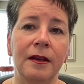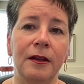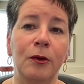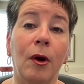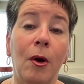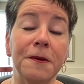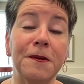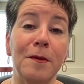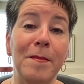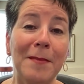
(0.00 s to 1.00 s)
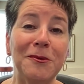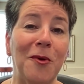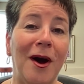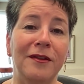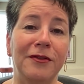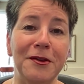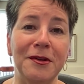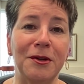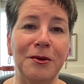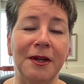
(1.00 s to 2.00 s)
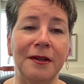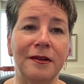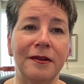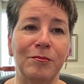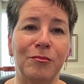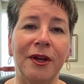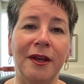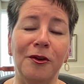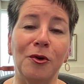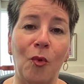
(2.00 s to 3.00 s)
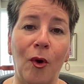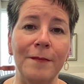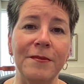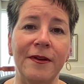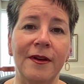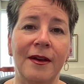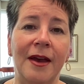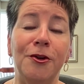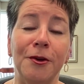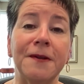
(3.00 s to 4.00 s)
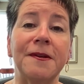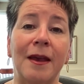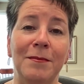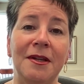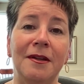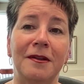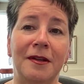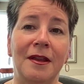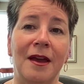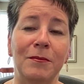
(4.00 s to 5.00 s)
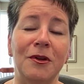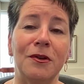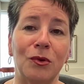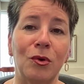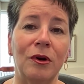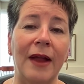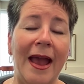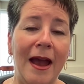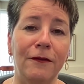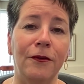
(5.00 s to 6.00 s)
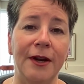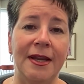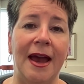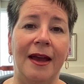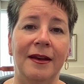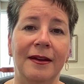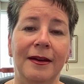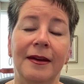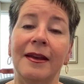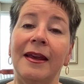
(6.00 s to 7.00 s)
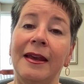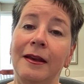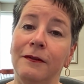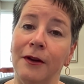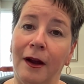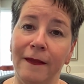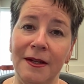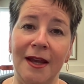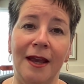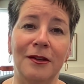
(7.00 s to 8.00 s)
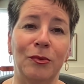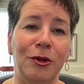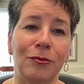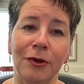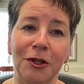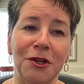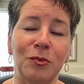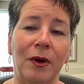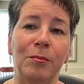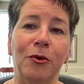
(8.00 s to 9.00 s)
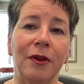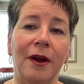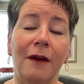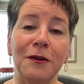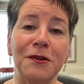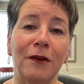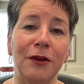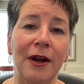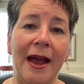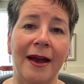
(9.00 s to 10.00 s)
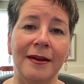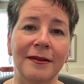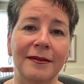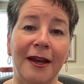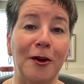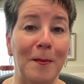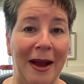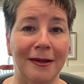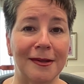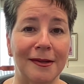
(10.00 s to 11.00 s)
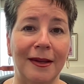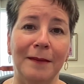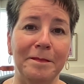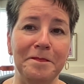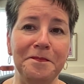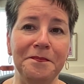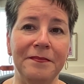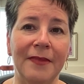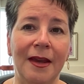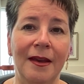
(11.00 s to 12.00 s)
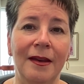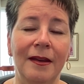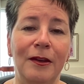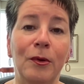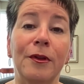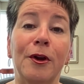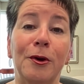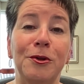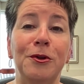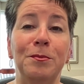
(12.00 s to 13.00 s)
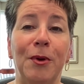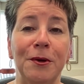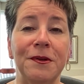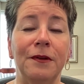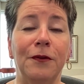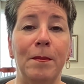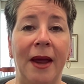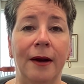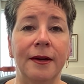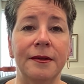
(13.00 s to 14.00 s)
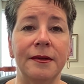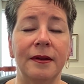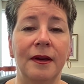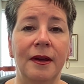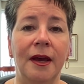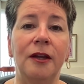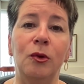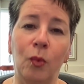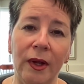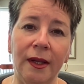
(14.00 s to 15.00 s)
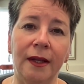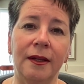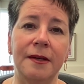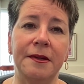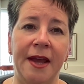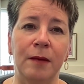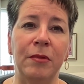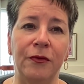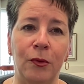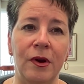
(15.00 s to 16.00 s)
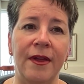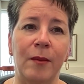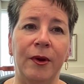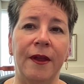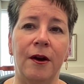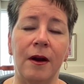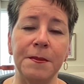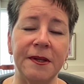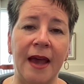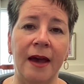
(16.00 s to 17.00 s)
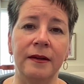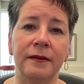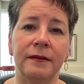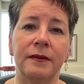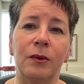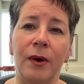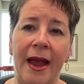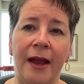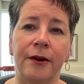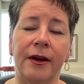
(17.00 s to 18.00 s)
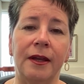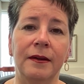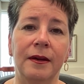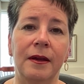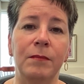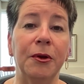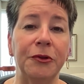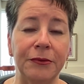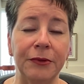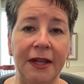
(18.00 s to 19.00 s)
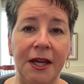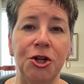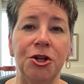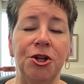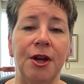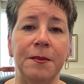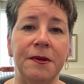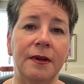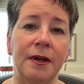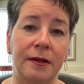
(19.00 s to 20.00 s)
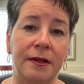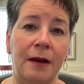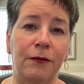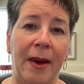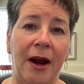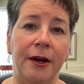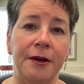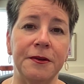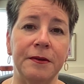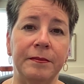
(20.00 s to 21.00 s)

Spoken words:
You are also the pep squad for the students, bringing your warmth and your excitement to see them to school every day, even on the days when you really just want to pull the covers over your head and go back to sleep. You are the go-to person for parents, and you willingly stand before them when they are upset or angry, building relationships instead of barriers.